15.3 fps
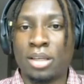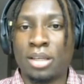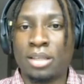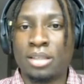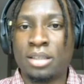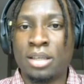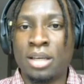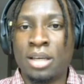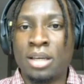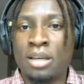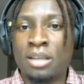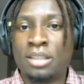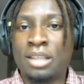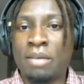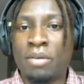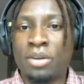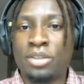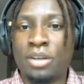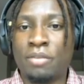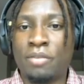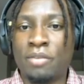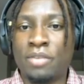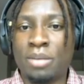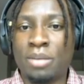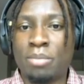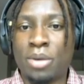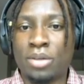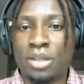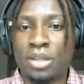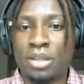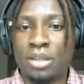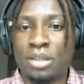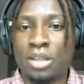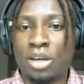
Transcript: is 750 billion.